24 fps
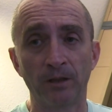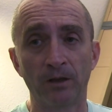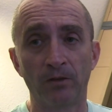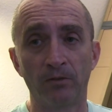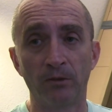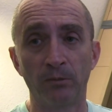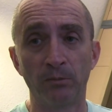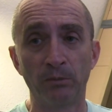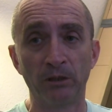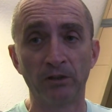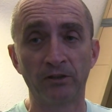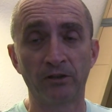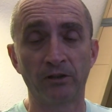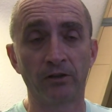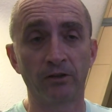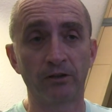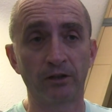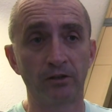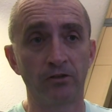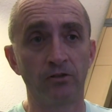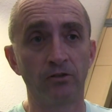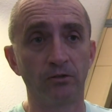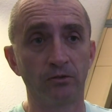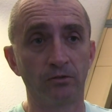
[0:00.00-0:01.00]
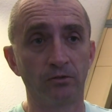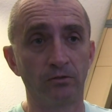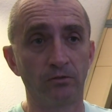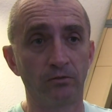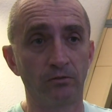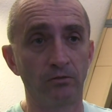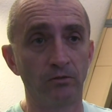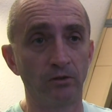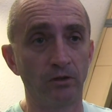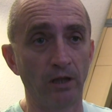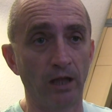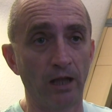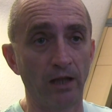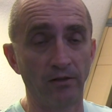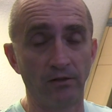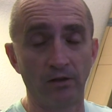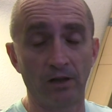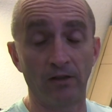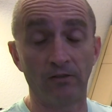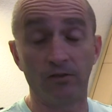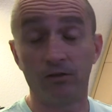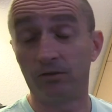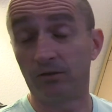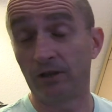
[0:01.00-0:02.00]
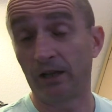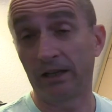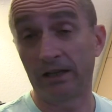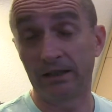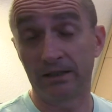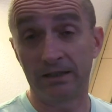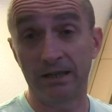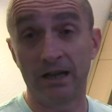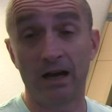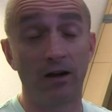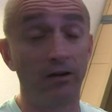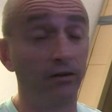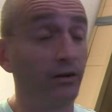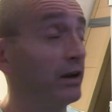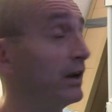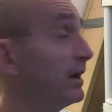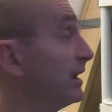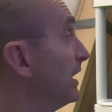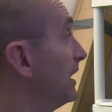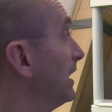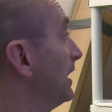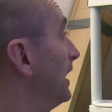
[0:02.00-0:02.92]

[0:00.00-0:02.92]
of the biltong that you as, as you take it down,